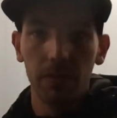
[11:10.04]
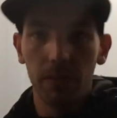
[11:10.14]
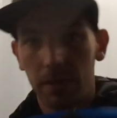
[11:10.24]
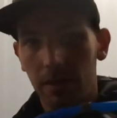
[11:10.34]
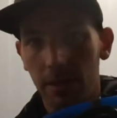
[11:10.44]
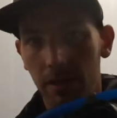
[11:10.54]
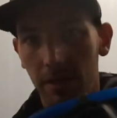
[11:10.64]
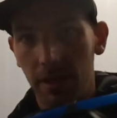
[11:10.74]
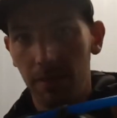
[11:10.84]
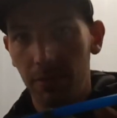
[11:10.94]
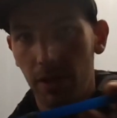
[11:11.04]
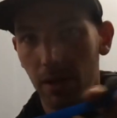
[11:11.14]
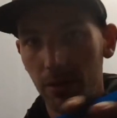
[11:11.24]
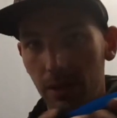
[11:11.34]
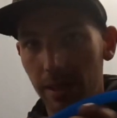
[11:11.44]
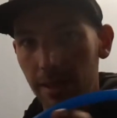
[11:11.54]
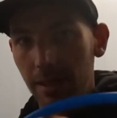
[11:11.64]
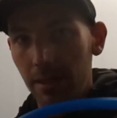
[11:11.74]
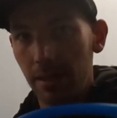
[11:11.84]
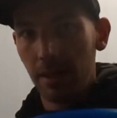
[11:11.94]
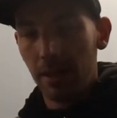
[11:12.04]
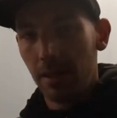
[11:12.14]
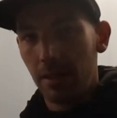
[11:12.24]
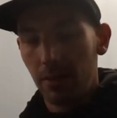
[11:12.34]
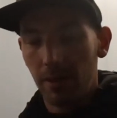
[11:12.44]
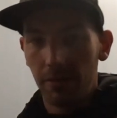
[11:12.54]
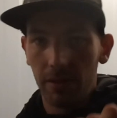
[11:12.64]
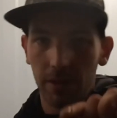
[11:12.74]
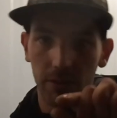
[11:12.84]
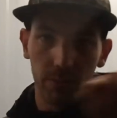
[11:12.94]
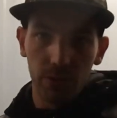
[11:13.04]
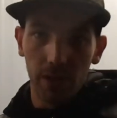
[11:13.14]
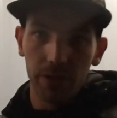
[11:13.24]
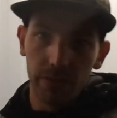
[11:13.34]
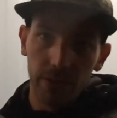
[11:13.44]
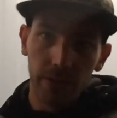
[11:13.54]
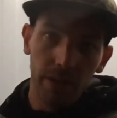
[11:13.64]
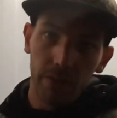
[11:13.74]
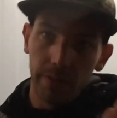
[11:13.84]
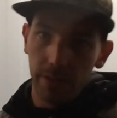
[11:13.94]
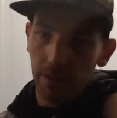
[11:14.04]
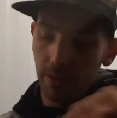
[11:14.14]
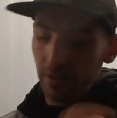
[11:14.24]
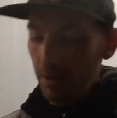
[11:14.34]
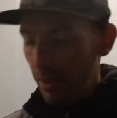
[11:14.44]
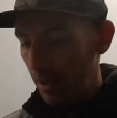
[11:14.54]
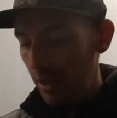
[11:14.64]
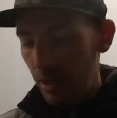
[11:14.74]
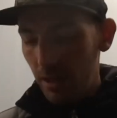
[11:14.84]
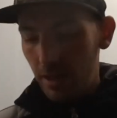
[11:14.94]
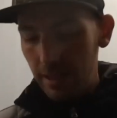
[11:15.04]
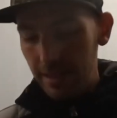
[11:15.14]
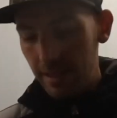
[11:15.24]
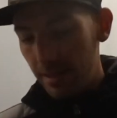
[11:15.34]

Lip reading: you want to keep the hose clean, you have a little brush for it, which you can clean